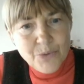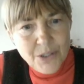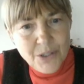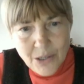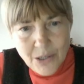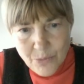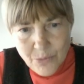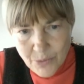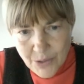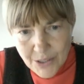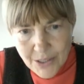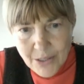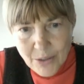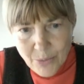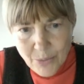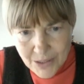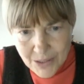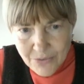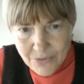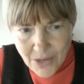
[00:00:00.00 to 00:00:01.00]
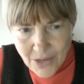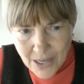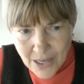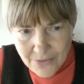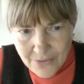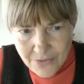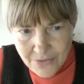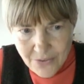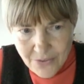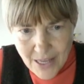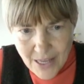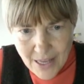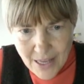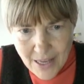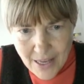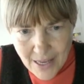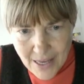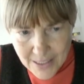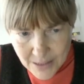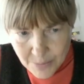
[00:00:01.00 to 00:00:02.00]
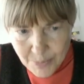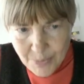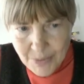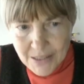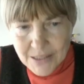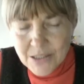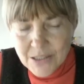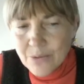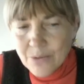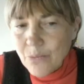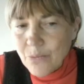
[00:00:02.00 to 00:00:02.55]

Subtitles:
we are working with the 5 aspects.